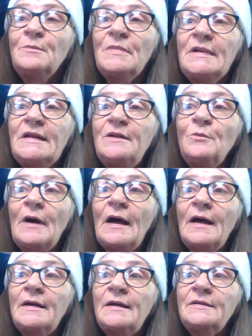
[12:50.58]
But
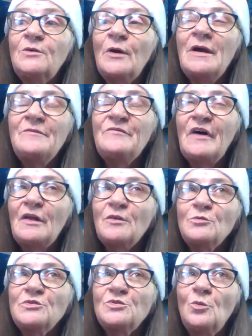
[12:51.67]
anyway, grandfather
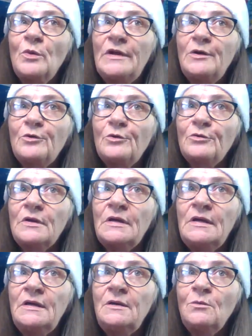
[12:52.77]
was weird.
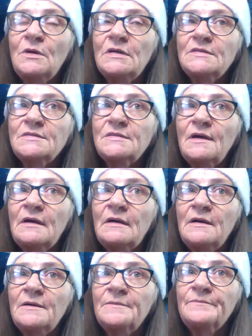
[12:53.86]
He was
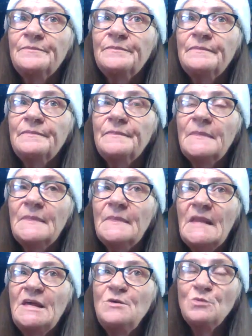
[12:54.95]
um,
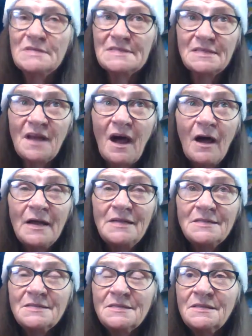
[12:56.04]
he was
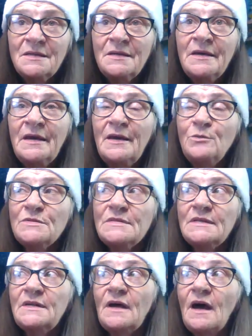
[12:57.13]
nice. He was a
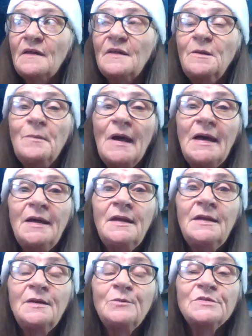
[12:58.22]
godly man.
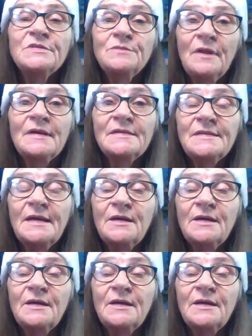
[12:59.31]
He was like I say,